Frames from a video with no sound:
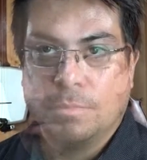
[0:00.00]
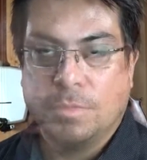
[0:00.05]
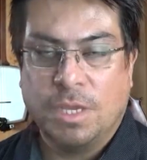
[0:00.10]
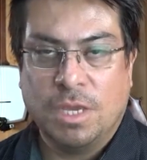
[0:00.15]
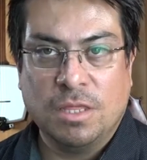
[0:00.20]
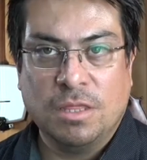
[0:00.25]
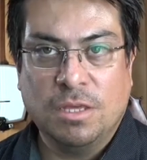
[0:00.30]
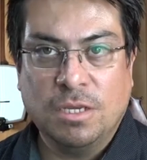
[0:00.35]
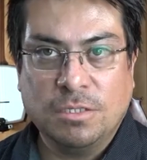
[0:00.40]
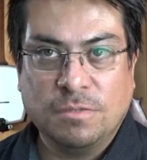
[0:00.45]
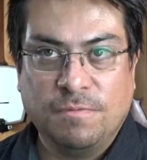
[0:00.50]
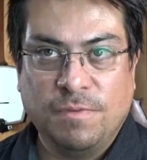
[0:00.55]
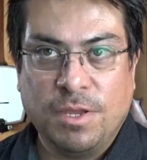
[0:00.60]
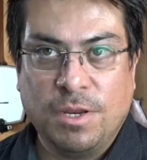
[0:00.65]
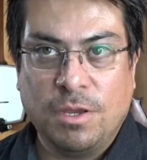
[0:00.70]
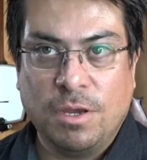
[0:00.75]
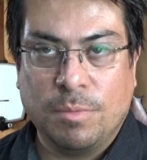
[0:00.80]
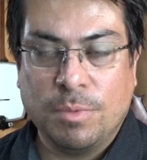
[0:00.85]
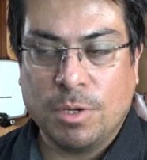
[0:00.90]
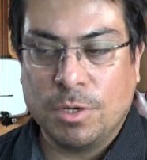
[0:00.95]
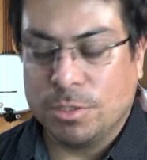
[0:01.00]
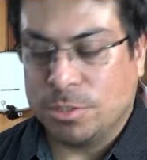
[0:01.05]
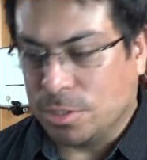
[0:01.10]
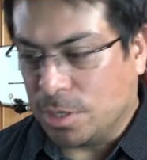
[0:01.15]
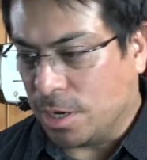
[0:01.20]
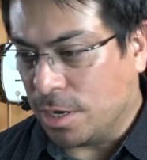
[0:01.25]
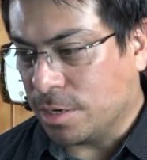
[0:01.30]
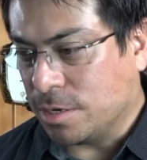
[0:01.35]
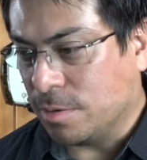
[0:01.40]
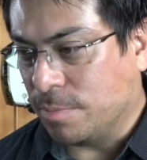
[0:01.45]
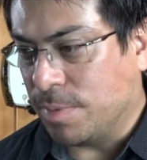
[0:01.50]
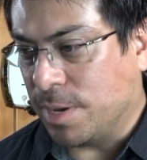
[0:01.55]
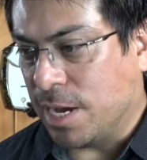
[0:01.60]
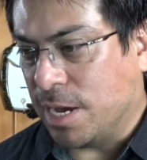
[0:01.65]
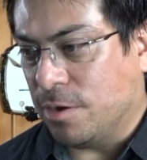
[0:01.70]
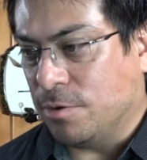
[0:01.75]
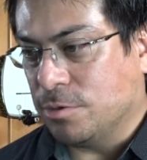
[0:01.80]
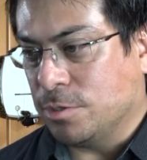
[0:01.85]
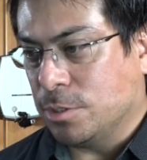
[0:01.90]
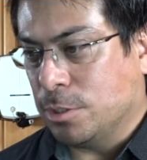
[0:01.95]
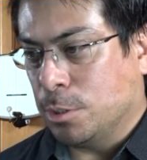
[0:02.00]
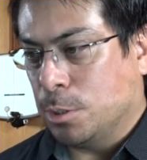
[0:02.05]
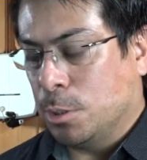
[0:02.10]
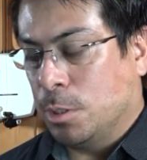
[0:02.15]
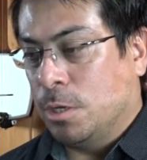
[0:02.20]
In this video I'm going to talk about